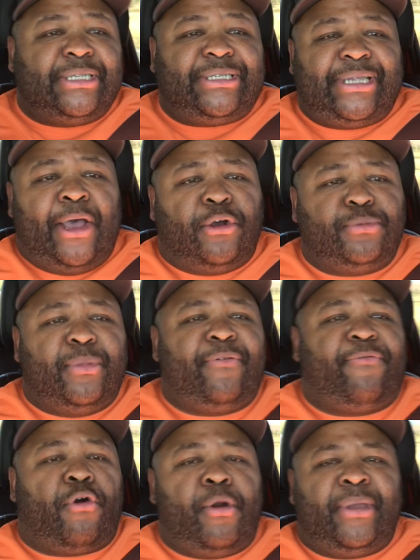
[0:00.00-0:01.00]
salesman
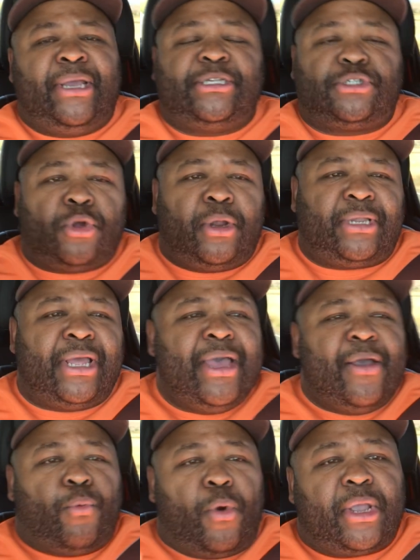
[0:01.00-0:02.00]
for me and start
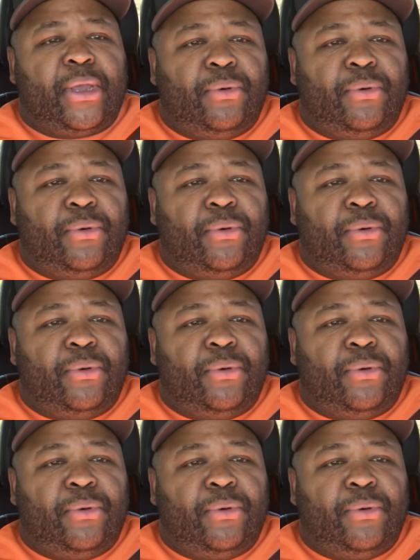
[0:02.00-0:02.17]
working